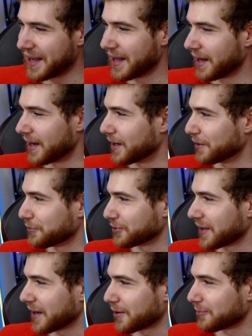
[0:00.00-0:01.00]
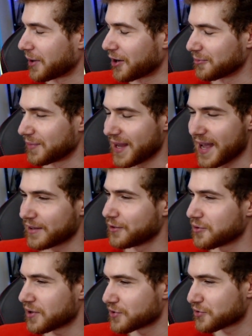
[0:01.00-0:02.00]
for that amount. But yeah,
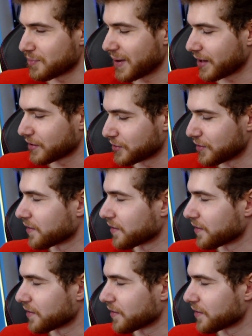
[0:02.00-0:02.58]
200 megahertz,